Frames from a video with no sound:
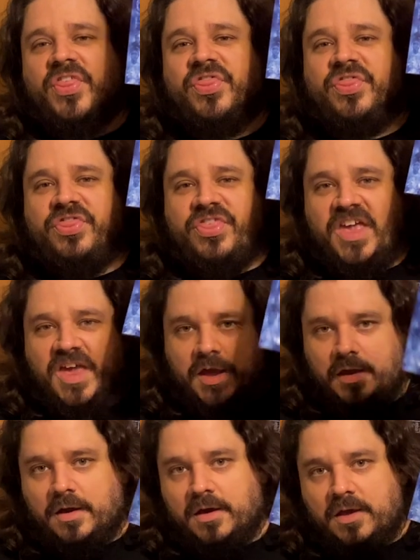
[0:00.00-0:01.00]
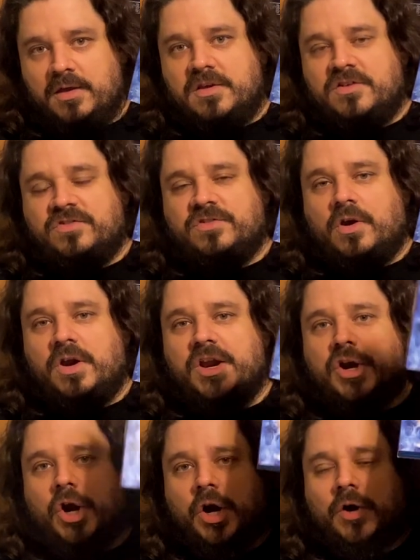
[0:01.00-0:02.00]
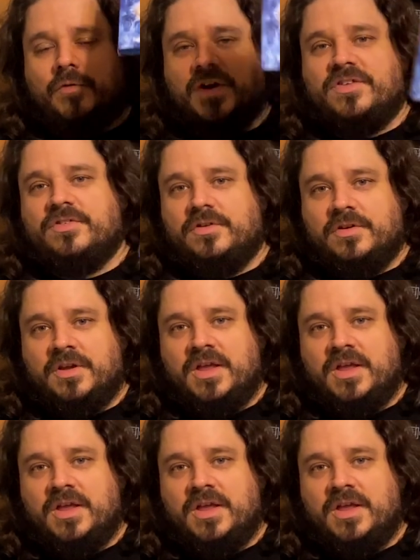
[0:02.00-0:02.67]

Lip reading: Thing, starring Kurt Russell.